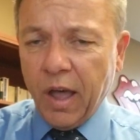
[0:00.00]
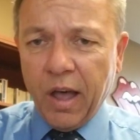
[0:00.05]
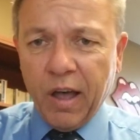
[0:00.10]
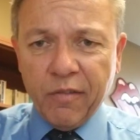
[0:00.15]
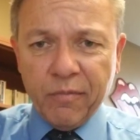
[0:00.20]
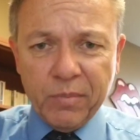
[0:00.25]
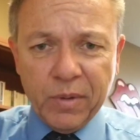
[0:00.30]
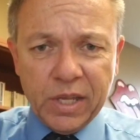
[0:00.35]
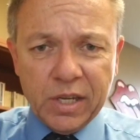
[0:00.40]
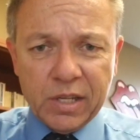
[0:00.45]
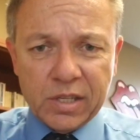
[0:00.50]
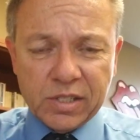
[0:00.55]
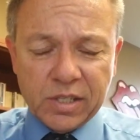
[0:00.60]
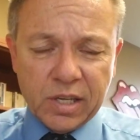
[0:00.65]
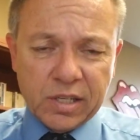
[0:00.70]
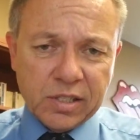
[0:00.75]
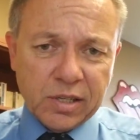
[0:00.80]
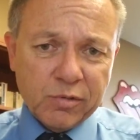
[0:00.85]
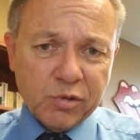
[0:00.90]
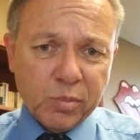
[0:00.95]
of media
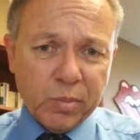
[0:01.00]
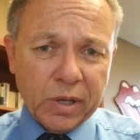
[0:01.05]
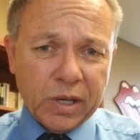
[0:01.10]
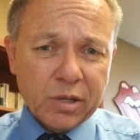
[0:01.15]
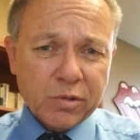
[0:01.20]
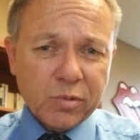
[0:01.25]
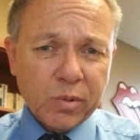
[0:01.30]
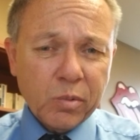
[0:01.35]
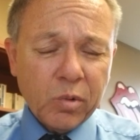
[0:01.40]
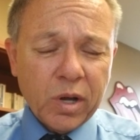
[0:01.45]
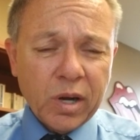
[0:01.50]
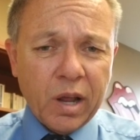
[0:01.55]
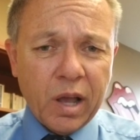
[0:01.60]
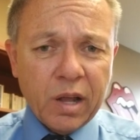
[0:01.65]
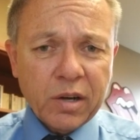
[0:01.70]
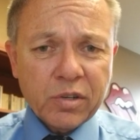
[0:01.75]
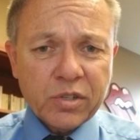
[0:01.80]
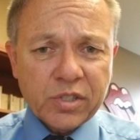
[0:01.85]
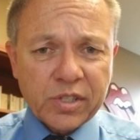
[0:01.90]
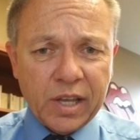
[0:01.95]
systems because we want to
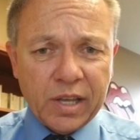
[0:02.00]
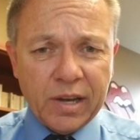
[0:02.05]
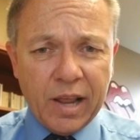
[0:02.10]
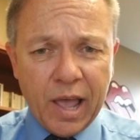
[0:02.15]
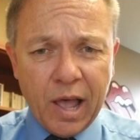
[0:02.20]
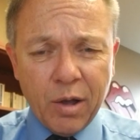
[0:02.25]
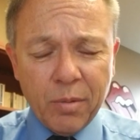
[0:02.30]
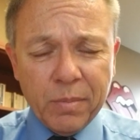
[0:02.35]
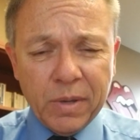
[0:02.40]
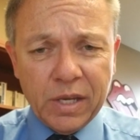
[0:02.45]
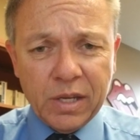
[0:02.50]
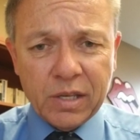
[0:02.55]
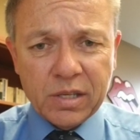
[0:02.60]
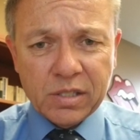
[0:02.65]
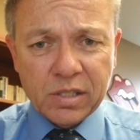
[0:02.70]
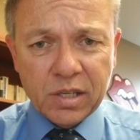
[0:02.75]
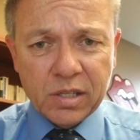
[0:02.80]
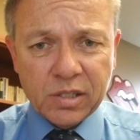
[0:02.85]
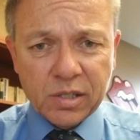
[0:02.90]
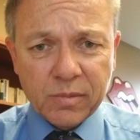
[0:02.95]
understand how media
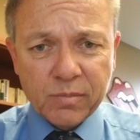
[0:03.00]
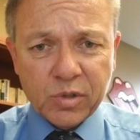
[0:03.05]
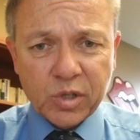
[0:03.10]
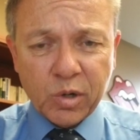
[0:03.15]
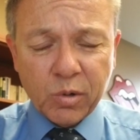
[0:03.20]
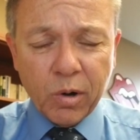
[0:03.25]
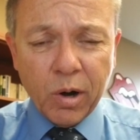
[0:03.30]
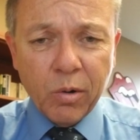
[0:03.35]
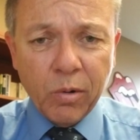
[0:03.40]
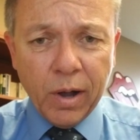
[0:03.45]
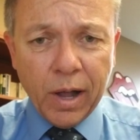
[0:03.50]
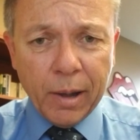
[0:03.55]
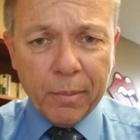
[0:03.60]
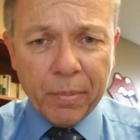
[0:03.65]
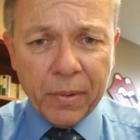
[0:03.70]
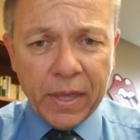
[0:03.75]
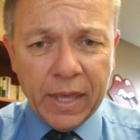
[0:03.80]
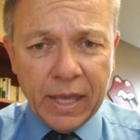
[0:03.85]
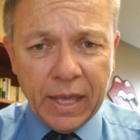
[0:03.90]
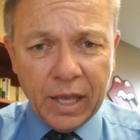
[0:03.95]
systems grow
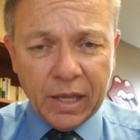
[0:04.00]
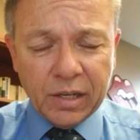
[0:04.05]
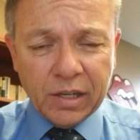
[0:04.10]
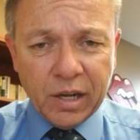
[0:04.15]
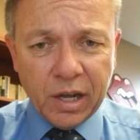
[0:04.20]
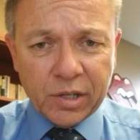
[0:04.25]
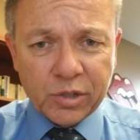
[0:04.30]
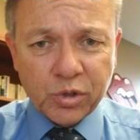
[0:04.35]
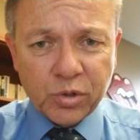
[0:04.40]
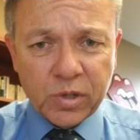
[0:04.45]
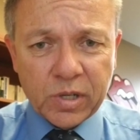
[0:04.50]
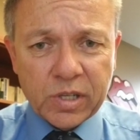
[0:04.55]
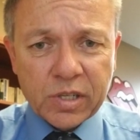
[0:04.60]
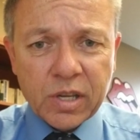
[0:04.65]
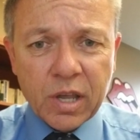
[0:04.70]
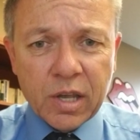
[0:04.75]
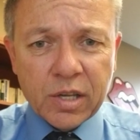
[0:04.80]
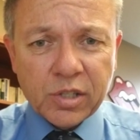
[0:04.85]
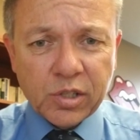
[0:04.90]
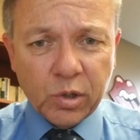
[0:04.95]
up in countries
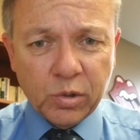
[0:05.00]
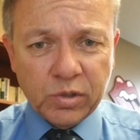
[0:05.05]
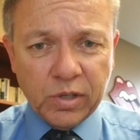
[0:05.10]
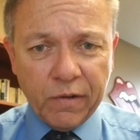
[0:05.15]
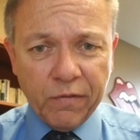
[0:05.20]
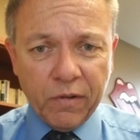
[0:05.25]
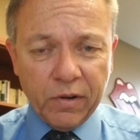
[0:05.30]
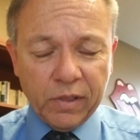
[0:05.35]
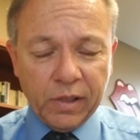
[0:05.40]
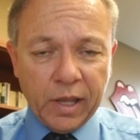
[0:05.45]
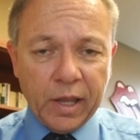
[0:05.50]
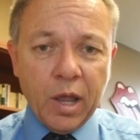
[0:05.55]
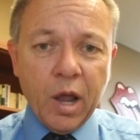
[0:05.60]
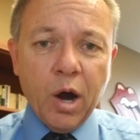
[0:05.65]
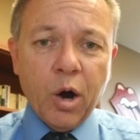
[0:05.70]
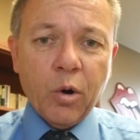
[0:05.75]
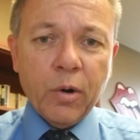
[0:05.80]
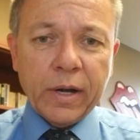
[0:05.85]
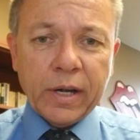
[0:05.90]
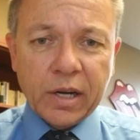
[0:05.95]
so differently,
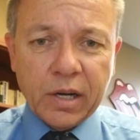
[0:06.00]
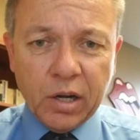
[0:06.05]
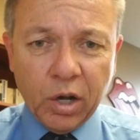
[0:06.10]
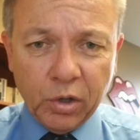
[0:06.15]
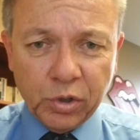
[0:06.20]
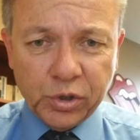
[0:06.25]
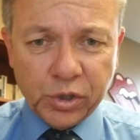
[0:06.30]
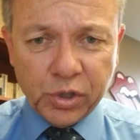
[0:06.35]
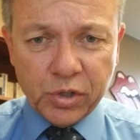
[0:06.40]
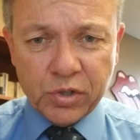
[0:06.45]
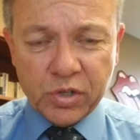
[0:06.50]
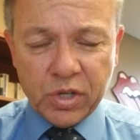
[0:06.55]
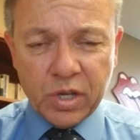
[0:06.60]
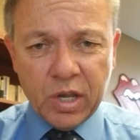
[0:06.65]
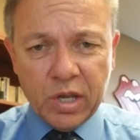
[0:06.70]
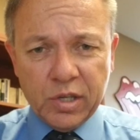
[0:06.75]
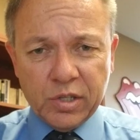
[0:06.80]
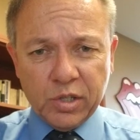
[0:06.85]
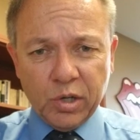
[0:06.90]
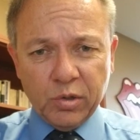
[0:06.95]
or in cultures
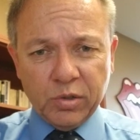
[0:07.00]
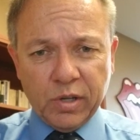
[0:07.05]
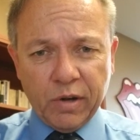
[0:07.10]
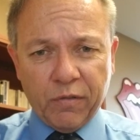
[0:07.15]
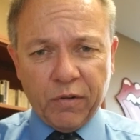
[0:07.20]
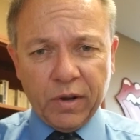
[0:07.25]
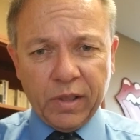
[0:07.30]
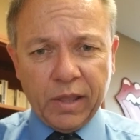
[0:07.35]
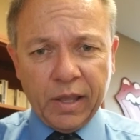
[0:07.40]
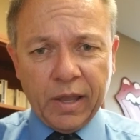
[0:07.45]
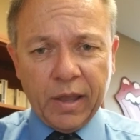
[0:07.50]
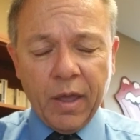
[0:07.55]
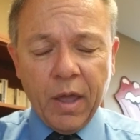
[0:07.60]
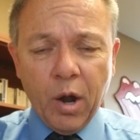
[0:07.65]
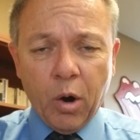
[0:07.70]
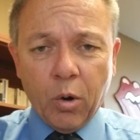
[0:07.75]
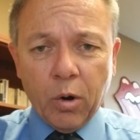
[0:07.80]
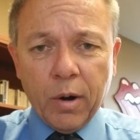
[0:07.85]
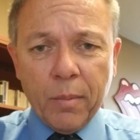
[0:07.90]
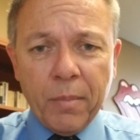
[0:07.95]
so differently,
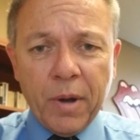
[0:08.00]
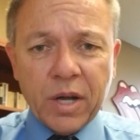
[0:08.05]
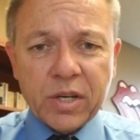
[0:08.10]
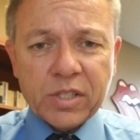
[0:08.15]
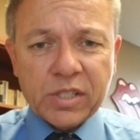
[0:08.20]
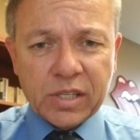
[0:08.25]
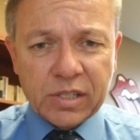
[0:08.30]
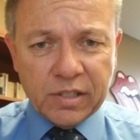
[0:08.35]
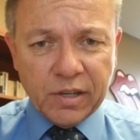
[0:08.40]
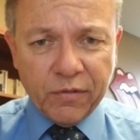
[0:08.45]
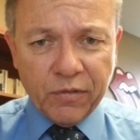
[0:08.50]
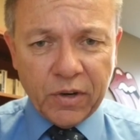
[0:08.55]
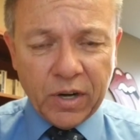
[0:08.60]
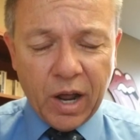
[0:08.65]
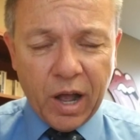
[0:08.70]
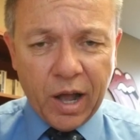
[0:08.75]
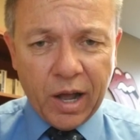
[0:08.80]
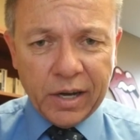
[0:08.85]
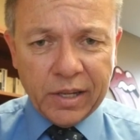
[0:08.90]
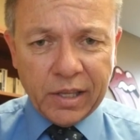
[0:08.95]
or amongst different
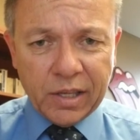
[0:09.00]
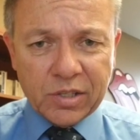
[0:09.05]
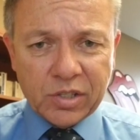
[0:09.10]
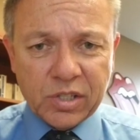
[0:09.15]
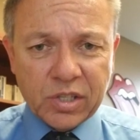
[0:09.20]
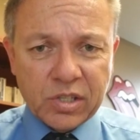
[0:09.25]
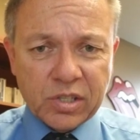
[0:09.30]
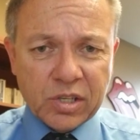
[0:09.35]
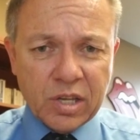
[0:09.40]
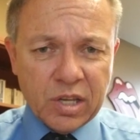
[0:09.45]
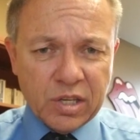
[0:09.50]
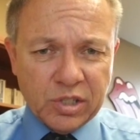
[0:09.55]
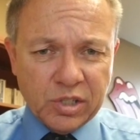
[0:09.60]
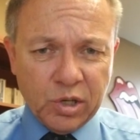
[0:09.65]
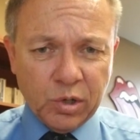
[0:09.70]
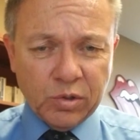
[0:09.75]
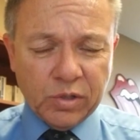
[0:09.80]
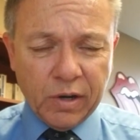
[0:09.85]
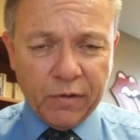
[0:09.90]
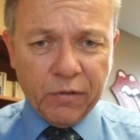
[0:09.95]
audiences
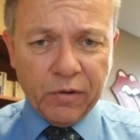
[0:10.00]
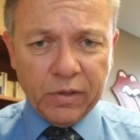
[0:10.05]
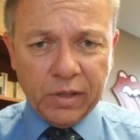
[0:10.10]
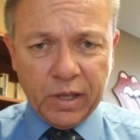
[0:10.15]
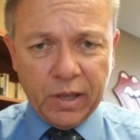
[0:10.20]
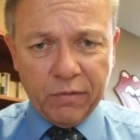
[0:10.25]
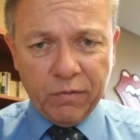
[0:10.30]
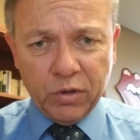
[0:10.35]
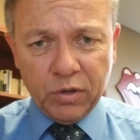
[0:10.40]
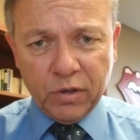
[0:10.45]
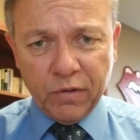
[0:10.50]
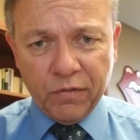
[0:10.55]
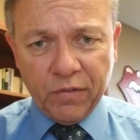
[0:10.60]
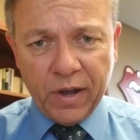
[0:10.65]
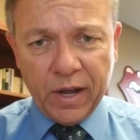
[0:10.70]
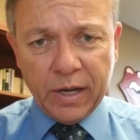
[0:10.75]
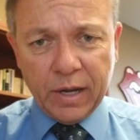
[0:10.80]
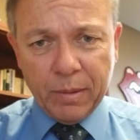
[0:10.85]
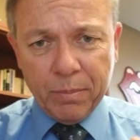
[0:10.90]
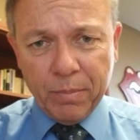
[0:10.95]
so differently if you
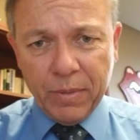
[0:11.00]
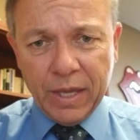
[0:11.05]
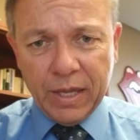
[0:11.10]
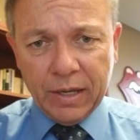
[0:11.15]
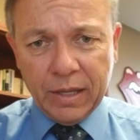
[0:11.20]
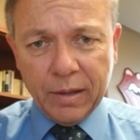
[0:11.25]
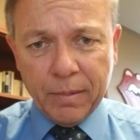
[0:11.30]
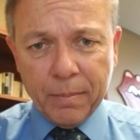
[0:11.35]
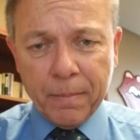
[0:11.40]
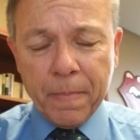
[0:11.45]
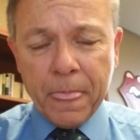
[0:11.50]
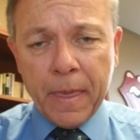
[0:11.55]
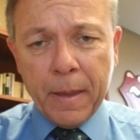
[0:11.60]
define a medium